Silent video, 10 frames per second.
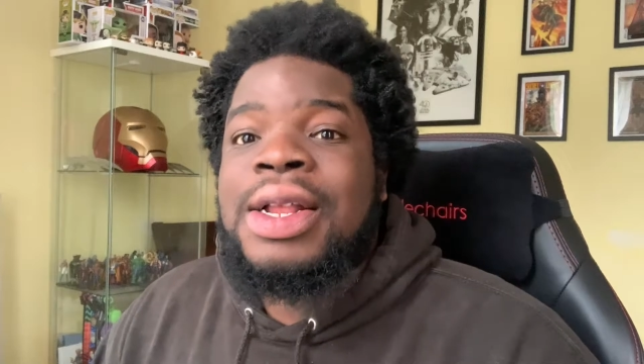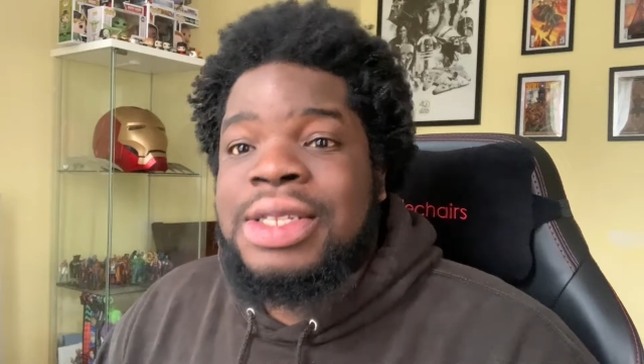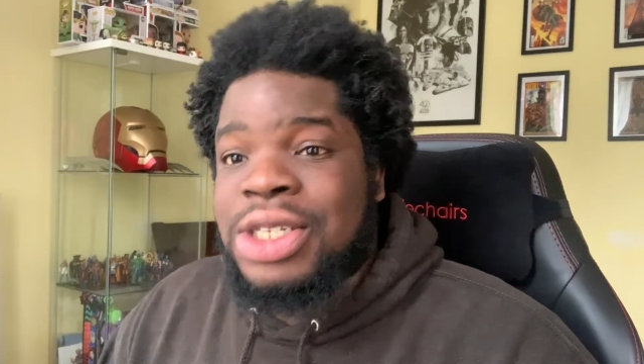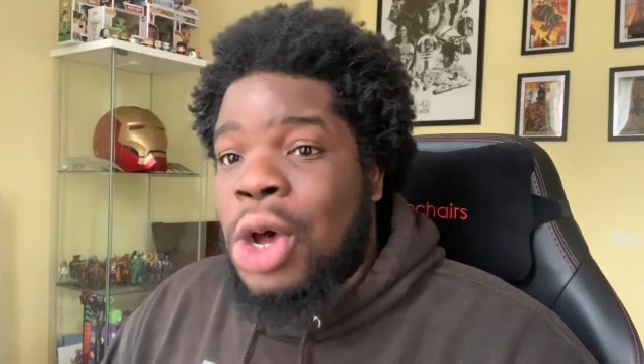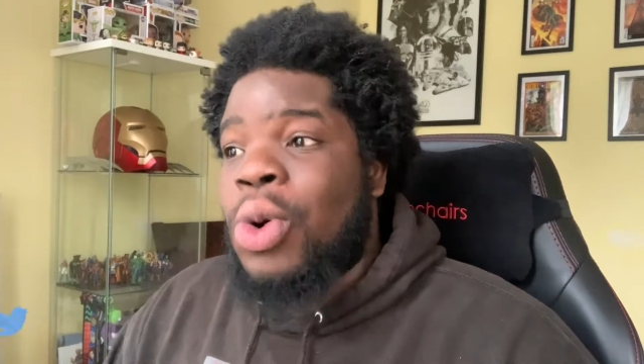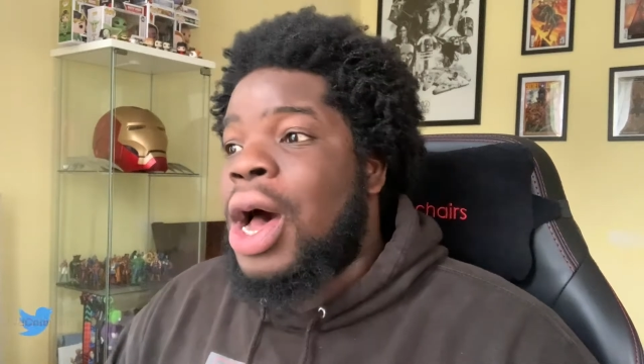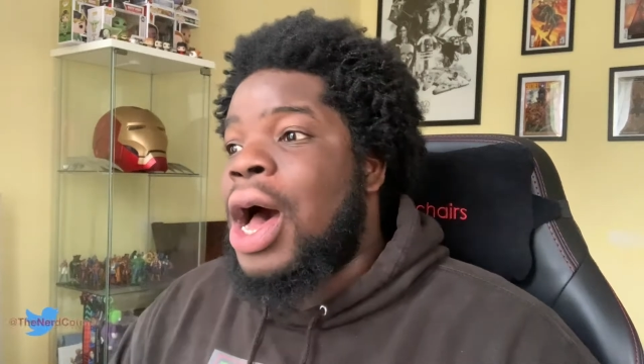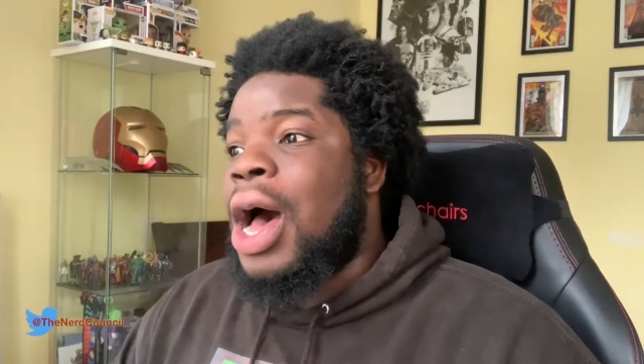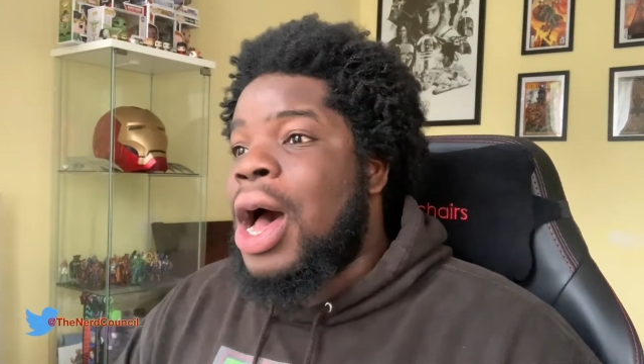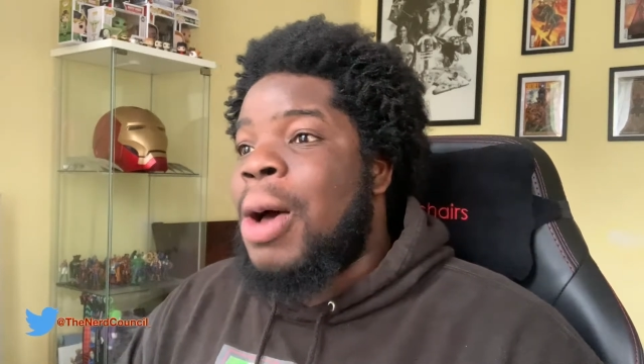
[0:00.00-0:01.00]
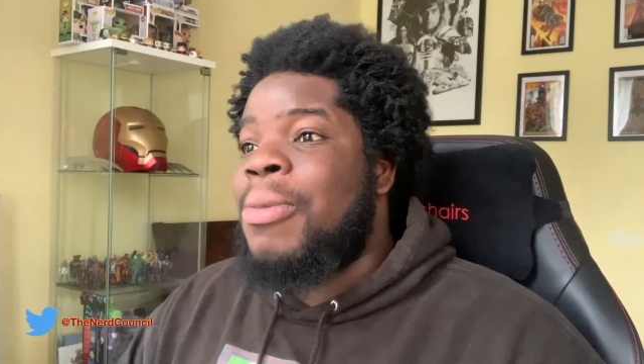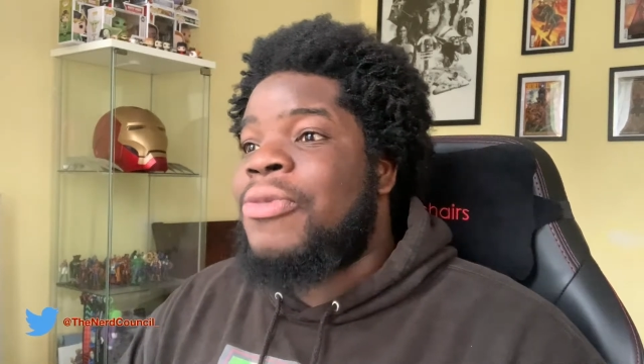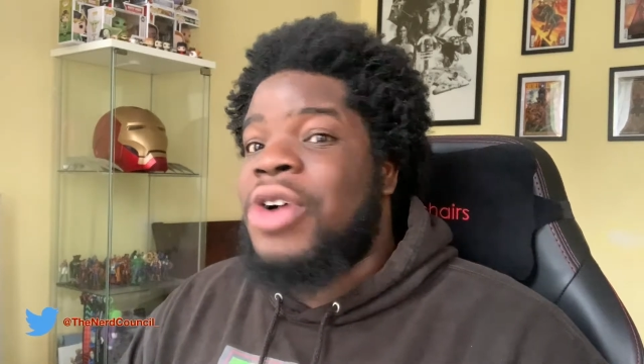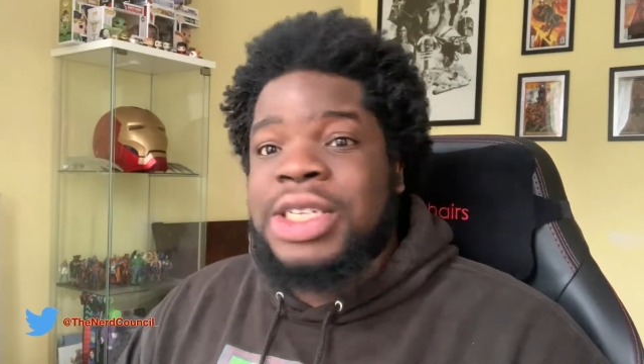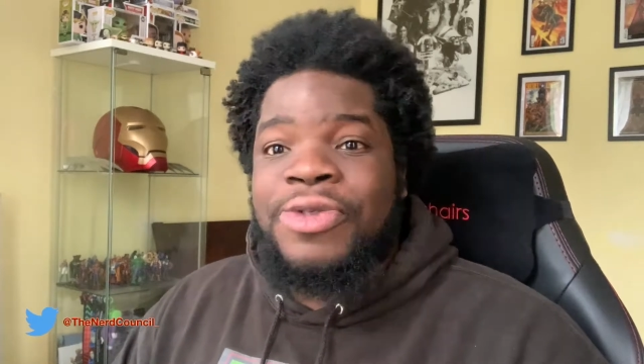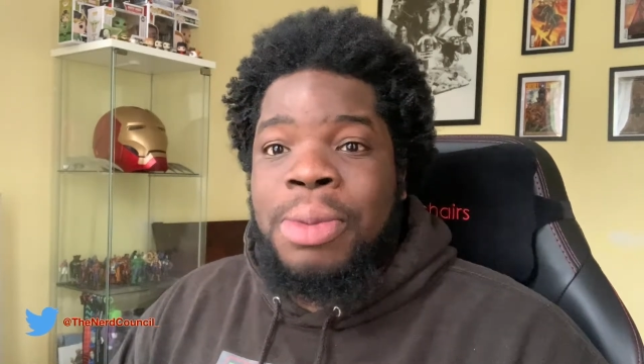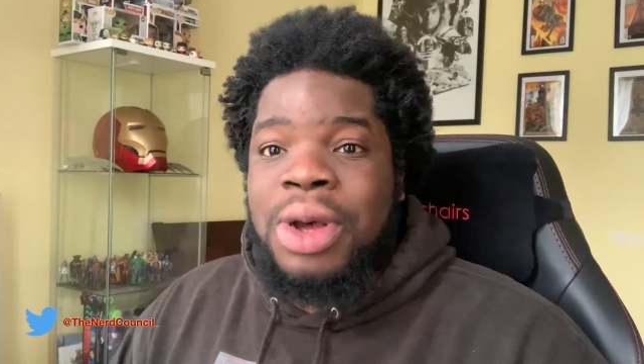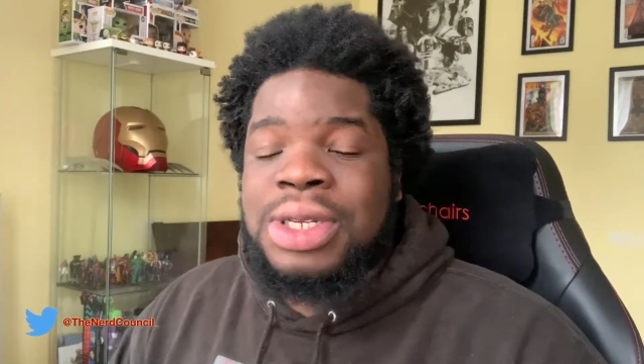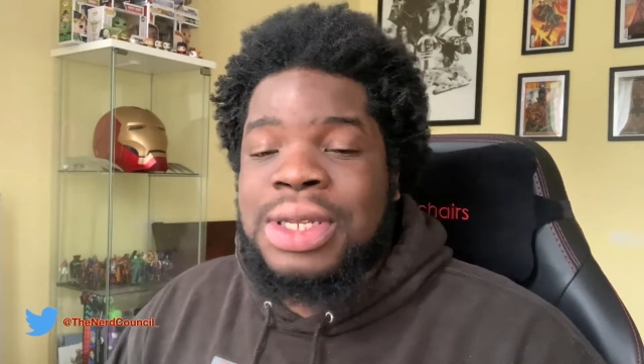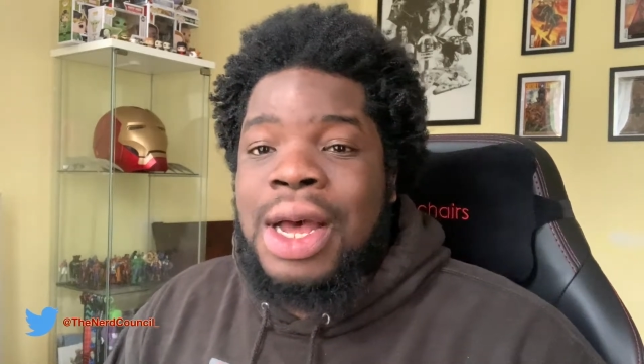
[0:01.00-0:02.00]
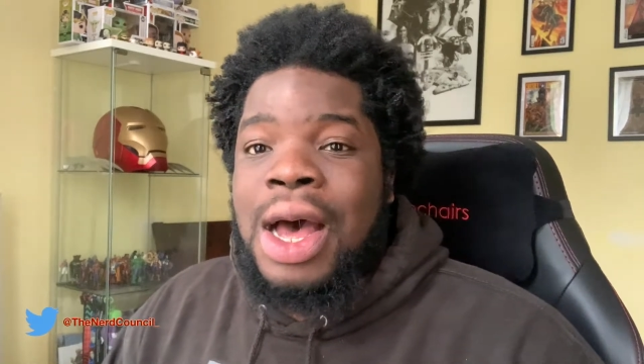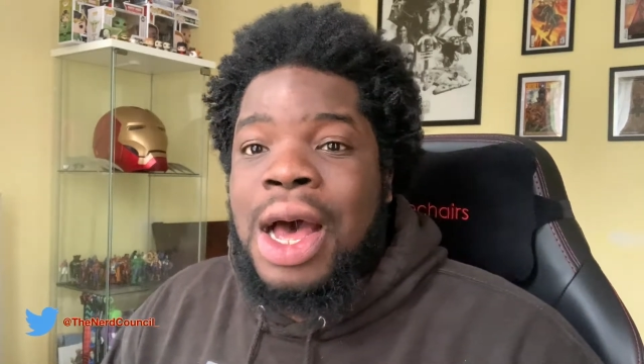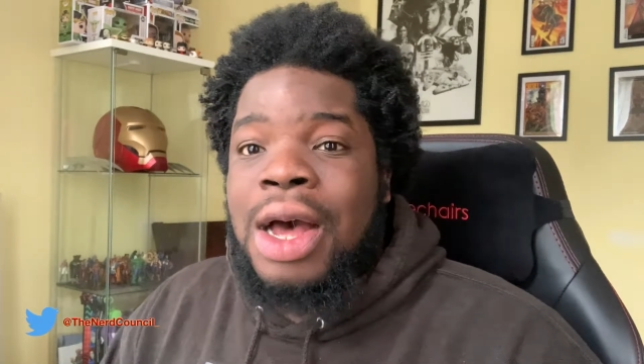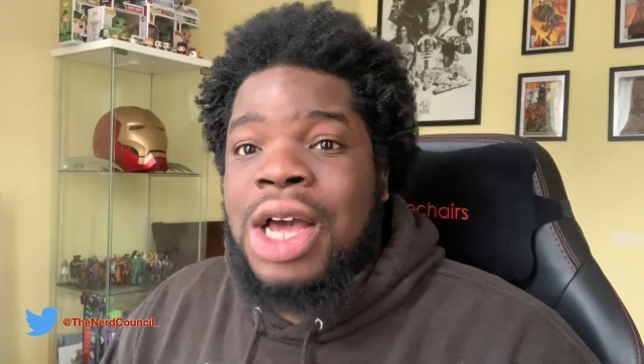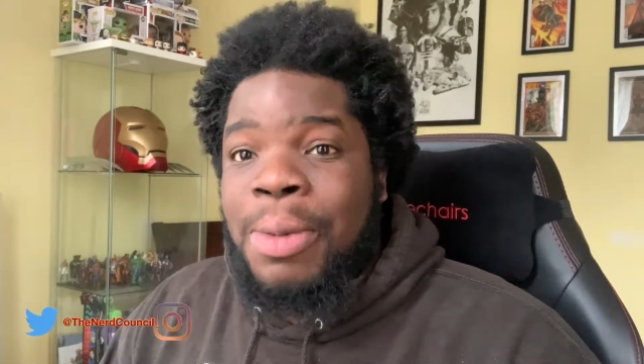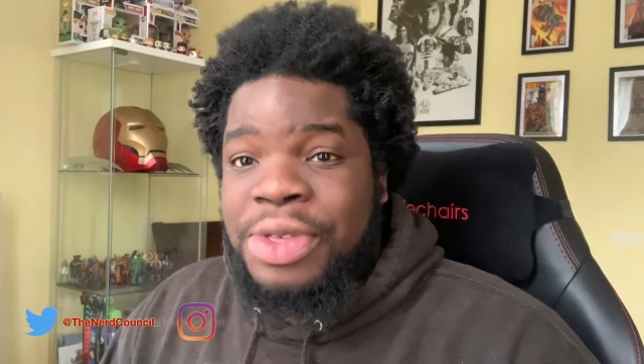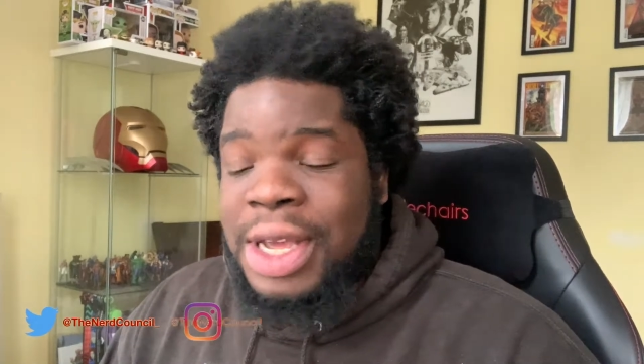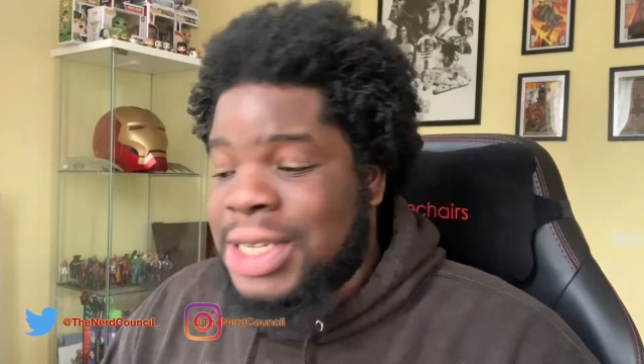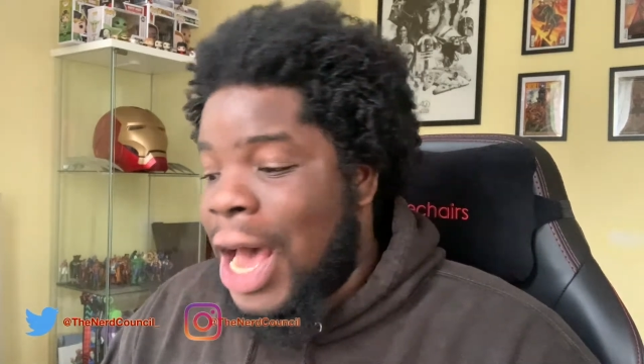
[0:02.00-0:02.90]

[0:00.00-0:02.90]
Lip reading: So, first and foremost, a couple of things.